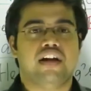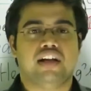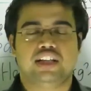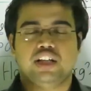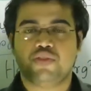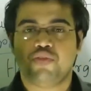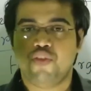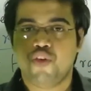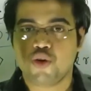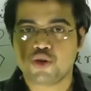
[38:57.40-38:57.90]

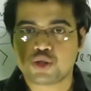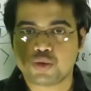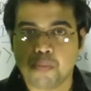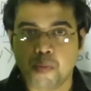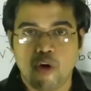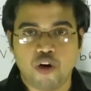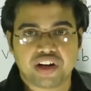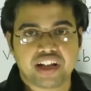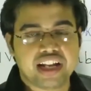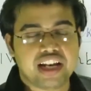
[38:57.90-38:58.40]
Rutherford's
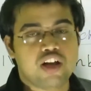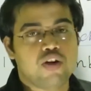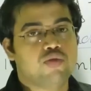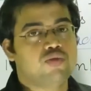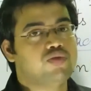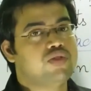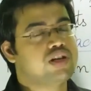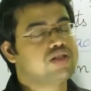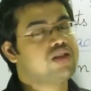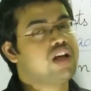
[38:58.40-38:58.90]
model
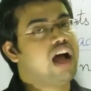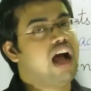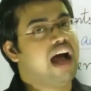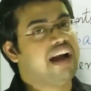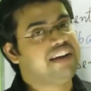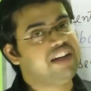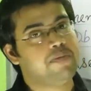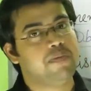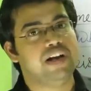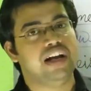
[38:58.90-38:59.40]
was
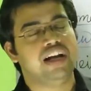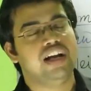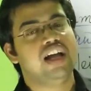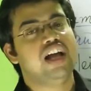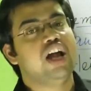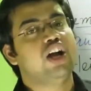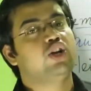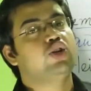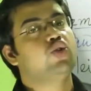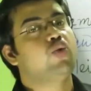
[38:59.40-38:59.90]
unable
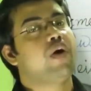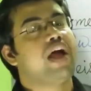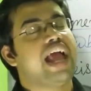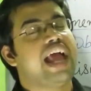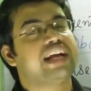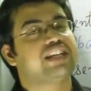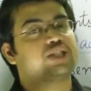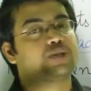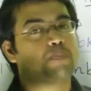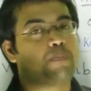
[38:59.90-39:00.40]
to
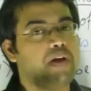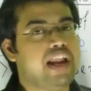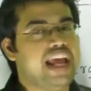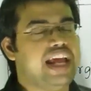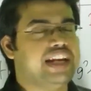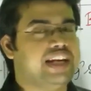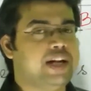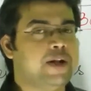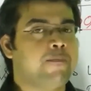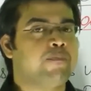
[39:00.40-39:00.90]

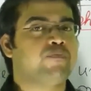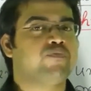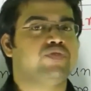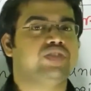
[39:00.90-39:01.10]
explain